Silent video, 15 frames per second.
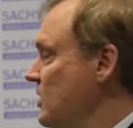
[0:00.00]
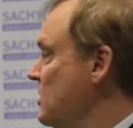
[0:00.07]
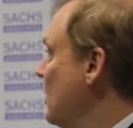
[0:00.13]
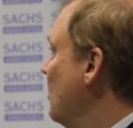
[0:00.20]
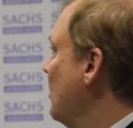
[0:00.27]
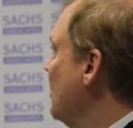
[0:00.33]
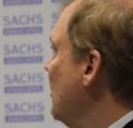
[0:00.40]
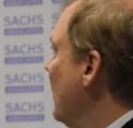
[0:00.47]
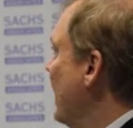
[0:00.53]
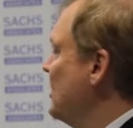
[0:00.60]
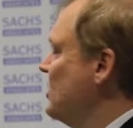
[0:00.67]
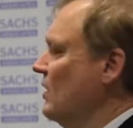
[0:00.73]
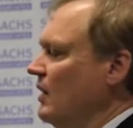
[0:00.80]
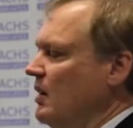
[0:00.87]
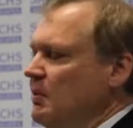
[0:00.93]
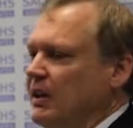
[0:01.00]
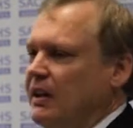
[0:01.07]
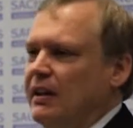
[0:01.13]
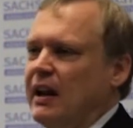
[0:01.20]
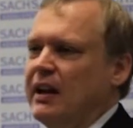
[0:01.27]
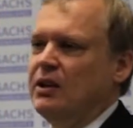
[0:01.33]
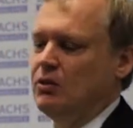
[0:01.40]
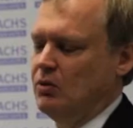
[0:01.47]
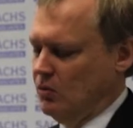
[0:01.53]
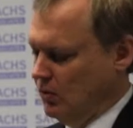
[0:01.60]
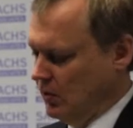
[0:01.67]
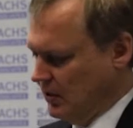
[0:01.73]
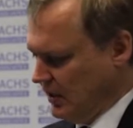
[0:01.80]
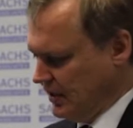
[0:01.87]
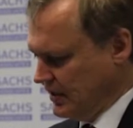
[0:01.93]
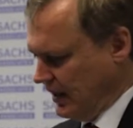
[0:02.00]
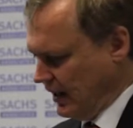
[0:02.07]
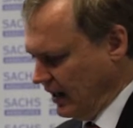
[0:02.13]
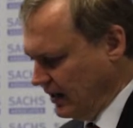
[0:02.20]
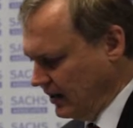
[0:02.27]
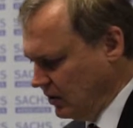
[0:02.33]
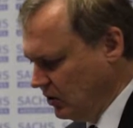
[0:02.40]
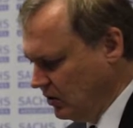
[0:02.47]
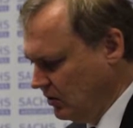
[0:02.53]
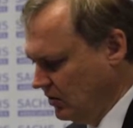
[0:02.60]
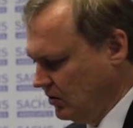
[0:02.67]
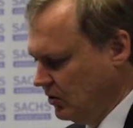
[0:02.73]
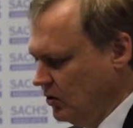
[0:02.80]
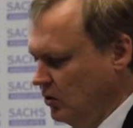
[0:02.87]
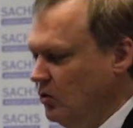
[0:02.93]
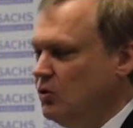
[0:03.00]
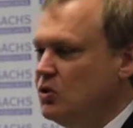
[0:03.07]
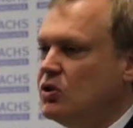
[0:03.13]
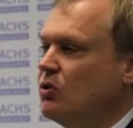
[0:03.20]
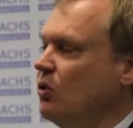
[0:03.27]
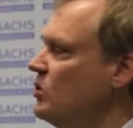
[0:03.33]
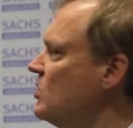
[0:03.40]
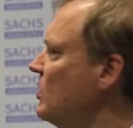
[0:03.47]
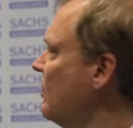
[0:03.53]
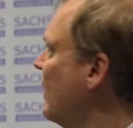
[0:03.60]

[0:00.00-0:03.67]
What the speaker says: So you actually eliminate, let's say, a huge source of